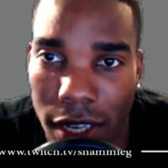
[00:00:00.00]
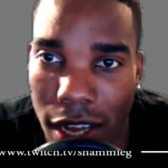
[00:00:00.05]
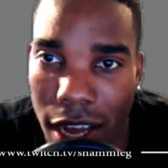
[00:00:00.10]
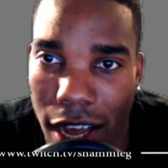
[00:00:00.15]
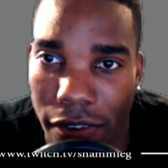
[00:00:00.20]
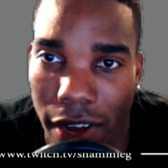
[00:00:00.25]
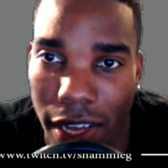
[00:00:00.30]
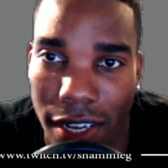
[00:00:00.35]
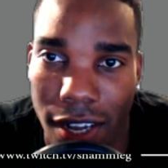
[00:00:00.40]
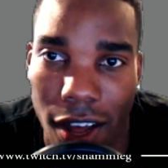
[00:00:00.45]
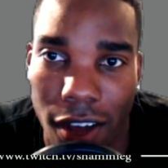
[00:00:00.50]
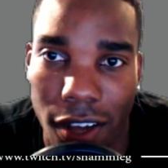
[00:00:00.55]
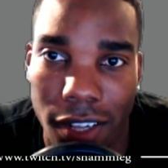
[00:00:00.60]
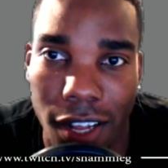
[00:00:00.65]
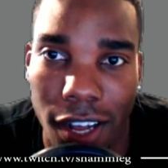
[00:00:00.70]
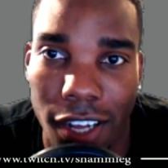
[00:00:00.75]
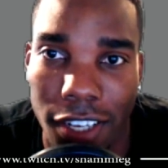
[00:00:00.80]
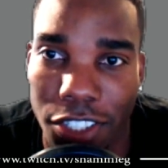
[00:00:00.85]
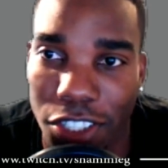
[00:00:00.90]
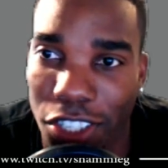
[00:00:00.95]
I've had Longclaw
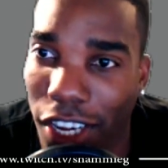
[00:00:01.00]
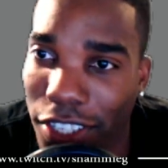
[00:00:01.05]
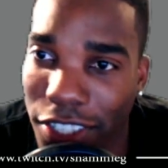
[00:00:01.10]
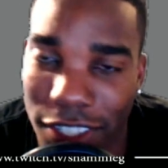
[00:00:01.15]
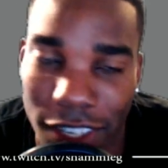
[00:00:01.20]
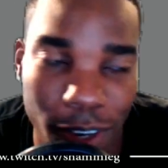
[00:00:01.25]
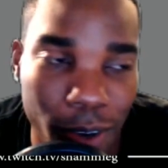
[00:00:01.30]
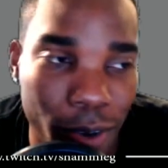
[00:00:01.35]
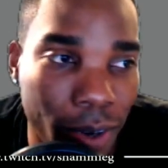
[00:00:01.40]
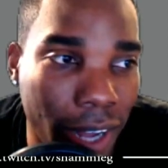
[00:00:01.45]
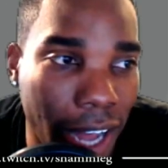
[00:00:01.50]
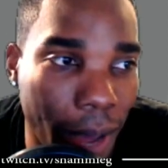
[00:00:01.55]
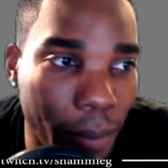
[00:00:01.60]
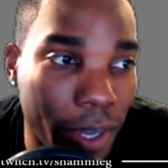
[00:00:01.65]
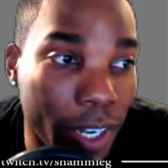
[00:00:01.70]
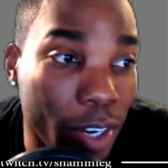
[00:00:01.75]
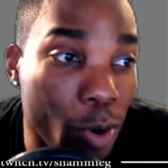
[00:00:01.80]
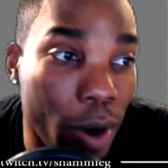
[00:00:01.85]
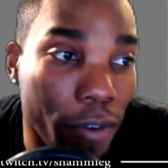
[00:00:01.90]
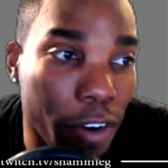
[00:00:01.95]
on Jon Snow. I
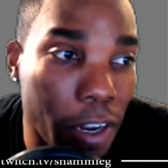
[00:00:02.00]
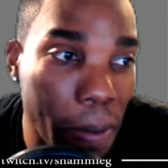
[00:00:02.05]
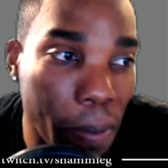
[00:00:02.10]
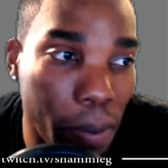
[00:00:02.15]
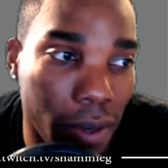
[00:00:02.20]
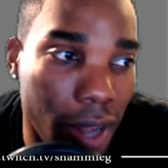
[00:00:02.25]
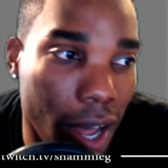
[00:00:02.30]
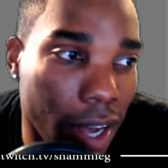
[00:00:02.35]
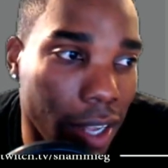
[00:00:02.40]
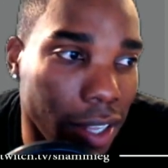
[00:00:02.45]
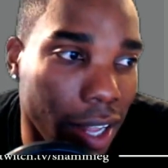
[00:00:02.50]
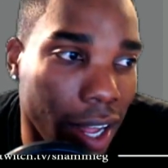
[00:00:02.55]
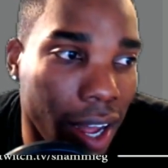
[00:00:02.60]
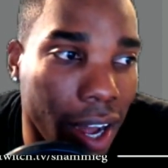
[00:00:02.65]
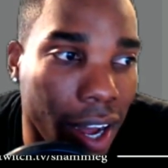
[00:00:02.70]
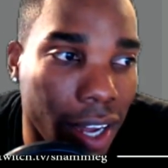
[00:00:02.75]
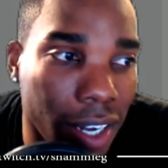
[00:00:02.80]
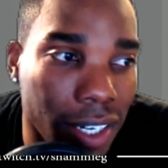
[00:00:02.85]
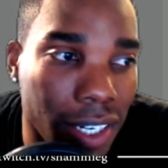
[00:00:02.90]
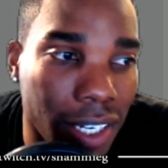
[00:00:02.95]
mean, whoever you put Longclaw
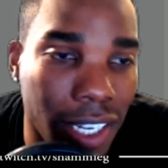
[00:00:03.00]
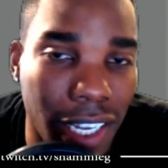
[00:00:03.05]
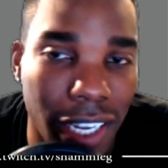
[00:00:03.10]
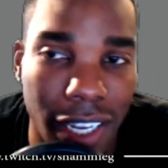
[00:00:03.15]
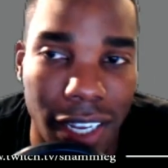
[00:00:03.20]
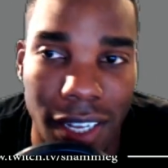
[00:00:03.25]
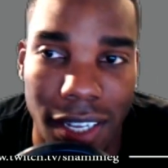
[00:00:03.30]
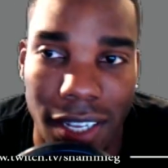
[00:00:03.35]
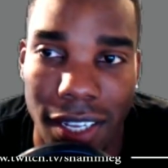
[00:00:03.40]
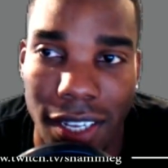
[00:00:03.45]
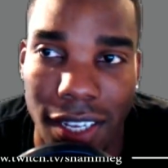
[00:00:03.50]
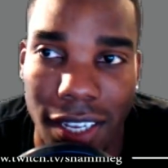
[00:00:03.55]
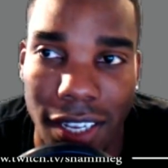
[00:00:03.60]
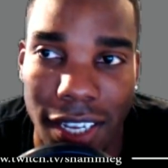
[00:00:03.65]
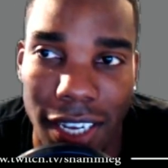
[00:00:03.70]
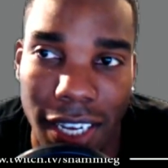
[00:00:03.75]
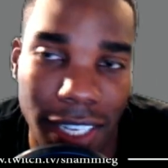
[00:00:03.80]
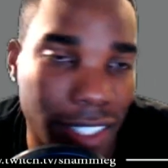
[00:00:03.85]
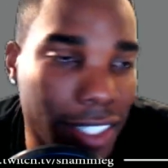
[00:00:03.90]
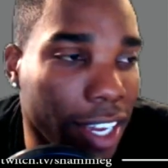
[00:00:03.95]
on,
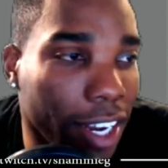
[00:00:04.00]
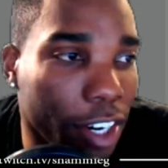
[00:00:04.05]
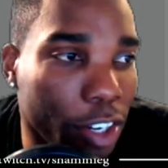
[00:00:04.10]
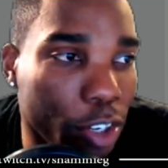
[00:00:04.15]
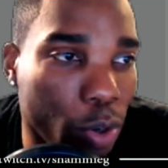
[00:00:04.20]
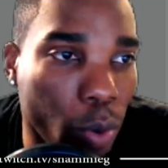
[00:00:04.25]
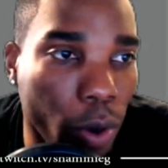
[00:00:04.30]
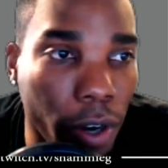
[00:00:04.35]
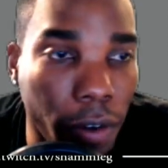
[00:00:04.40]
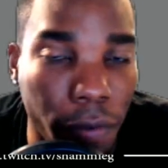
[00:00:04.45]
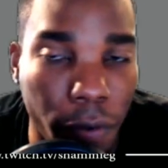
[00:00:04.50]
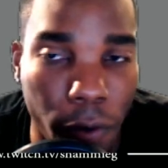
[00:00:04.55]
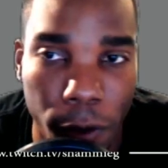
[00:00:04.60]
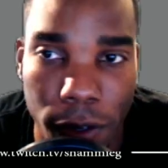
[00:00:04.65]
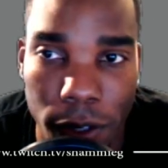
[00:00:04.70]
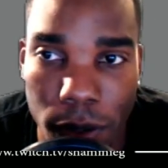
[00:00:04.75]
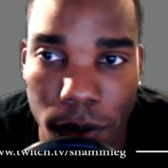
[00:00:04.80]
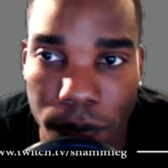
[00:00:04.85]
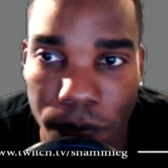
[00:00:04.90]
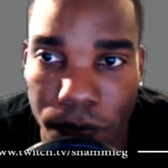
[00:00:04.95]
it's going to do work for
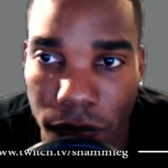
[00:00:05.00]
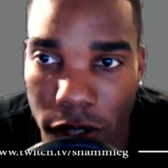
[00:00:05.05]
you.